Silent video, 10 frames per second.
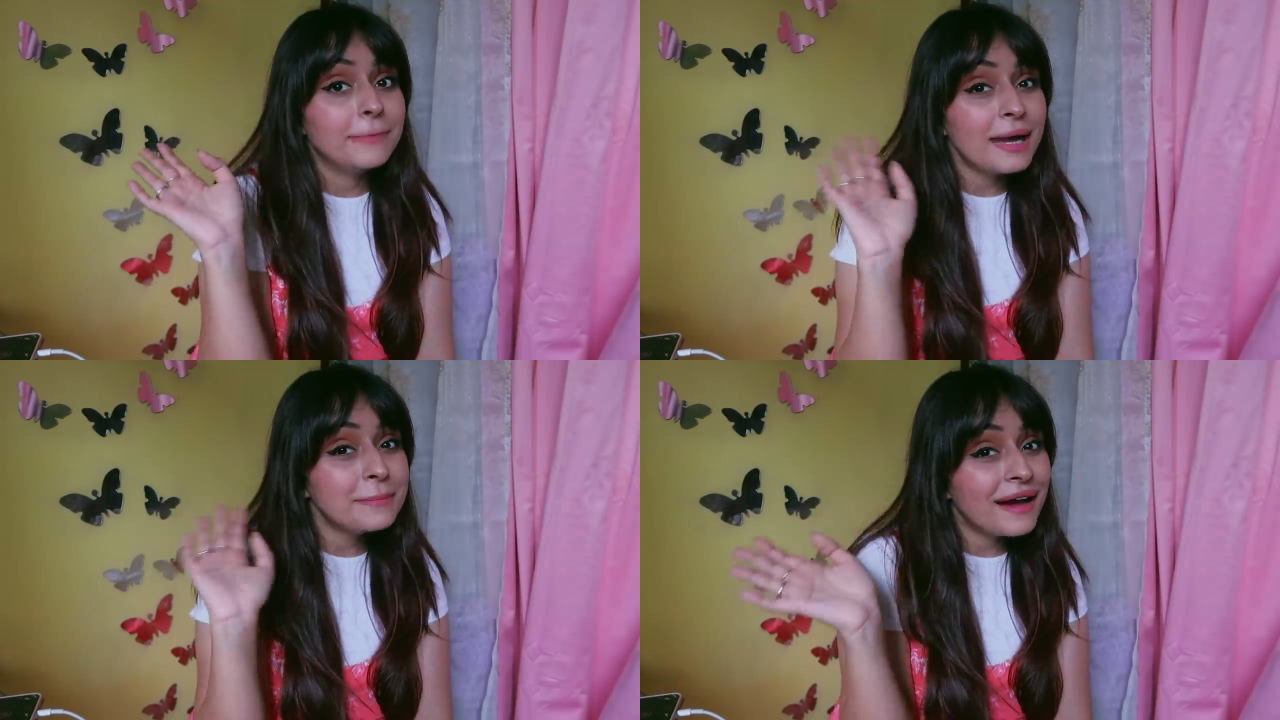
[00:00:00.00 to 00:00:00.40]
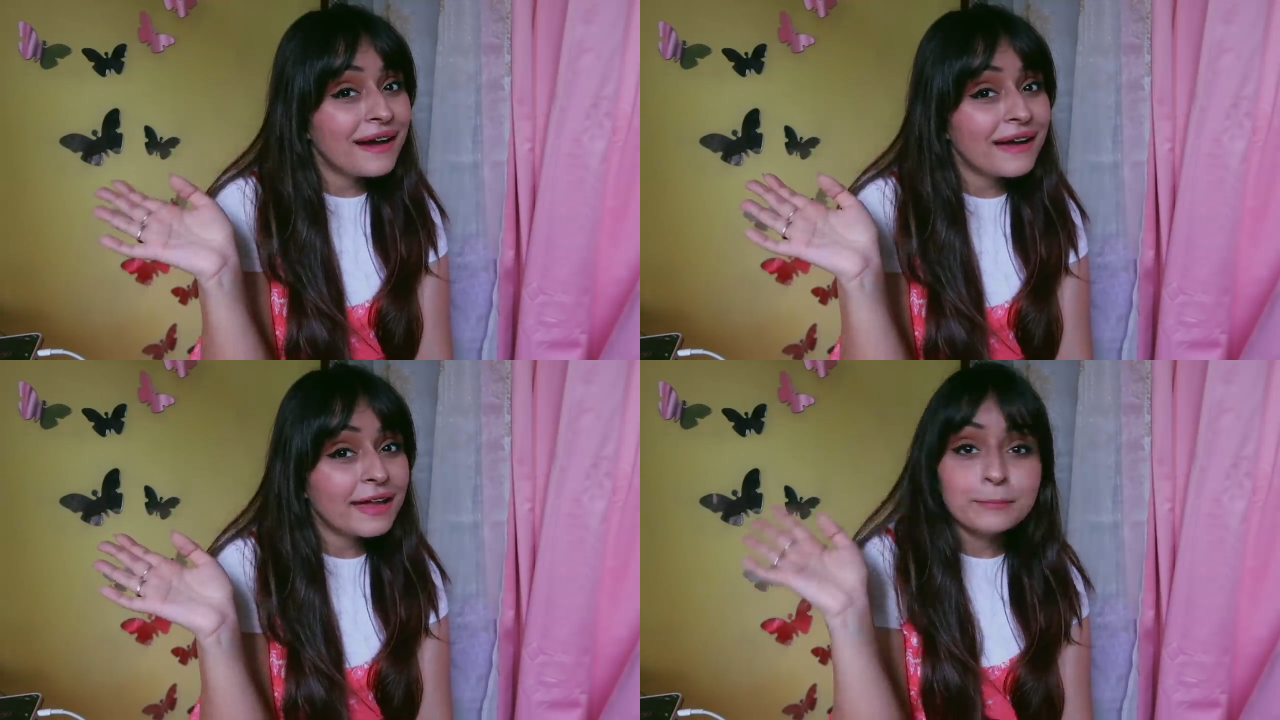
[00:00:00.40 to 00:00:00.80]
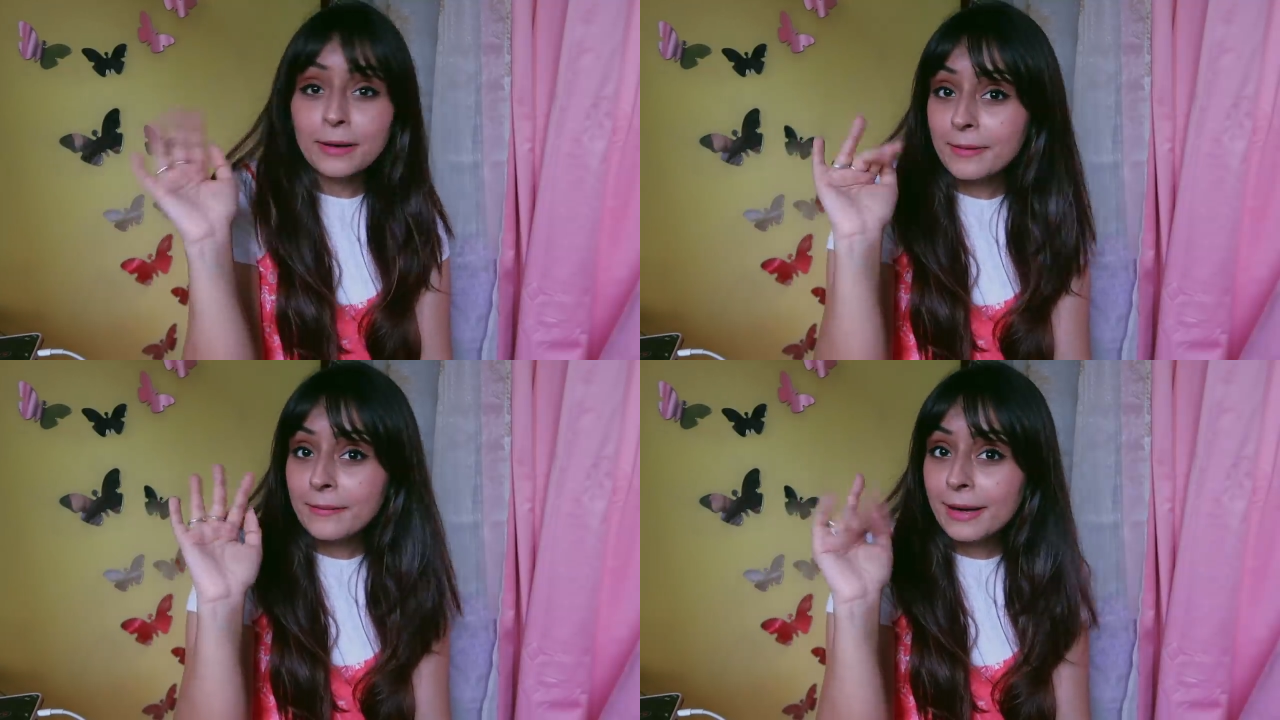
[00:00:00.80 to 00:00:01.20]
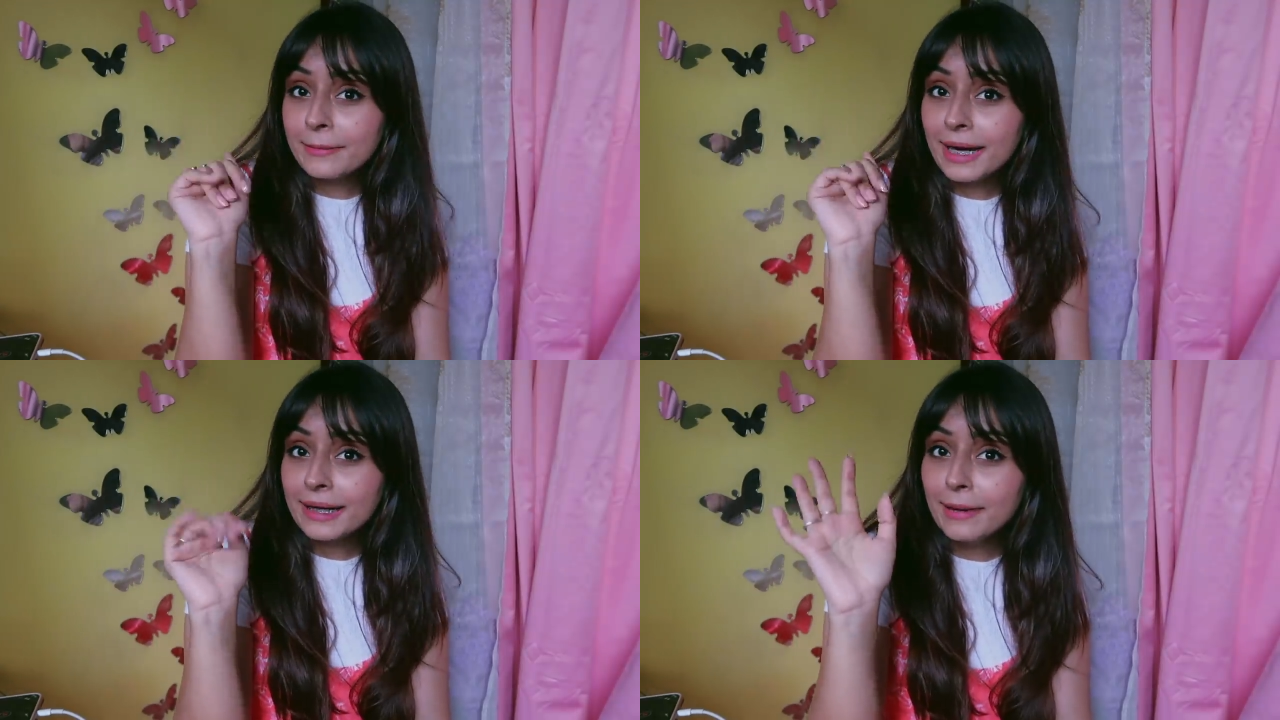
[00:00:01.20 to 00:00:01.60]
Bye bye. Bye bye
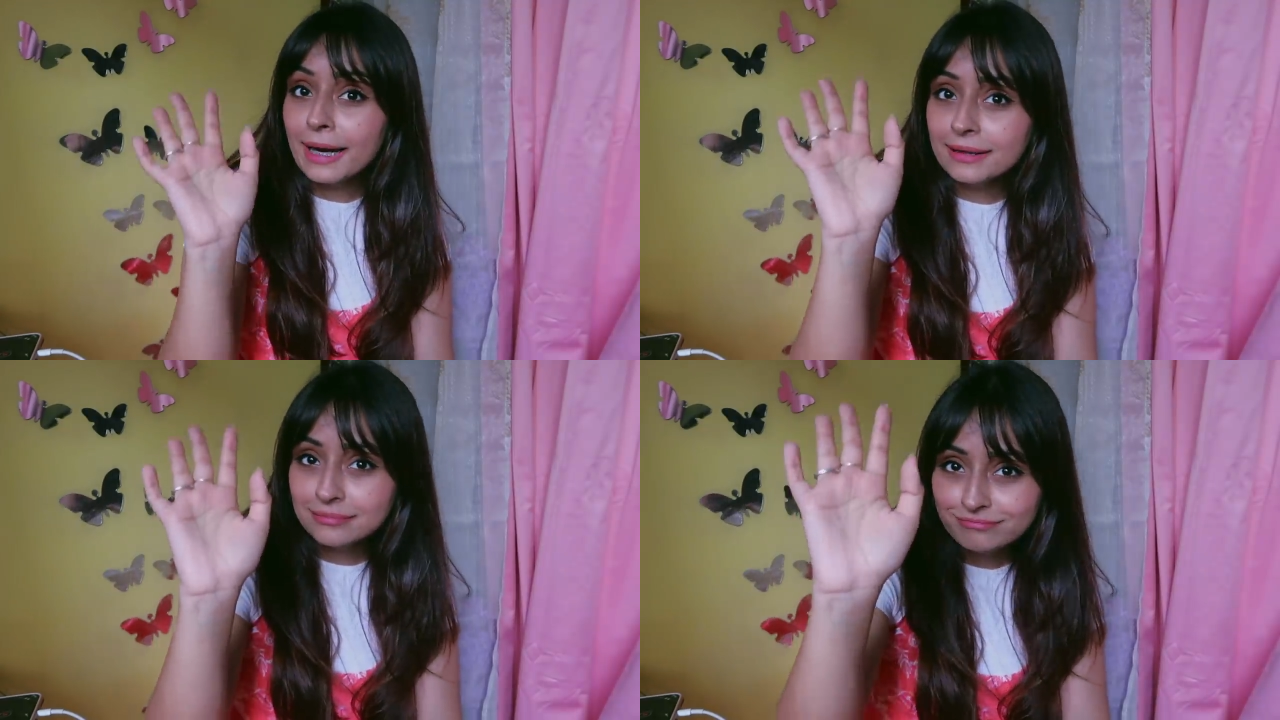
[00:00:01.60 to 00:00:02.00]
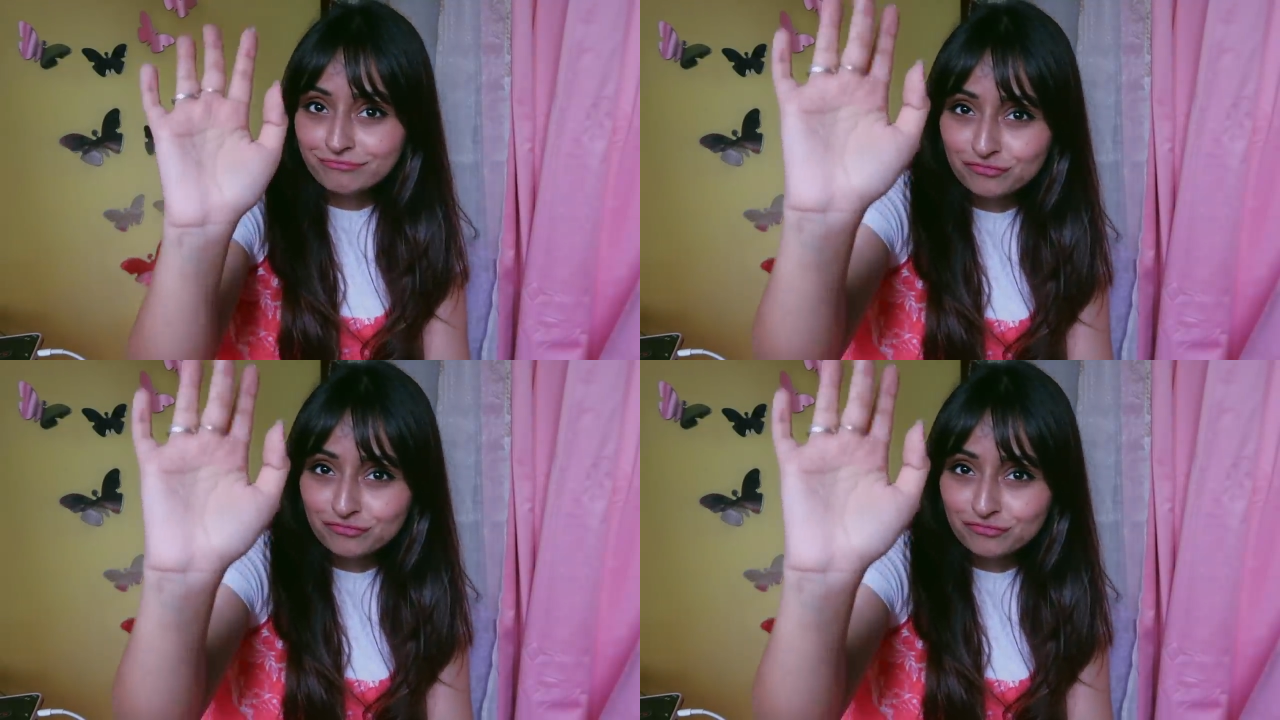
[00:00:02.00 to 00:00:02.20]
bye bye bye.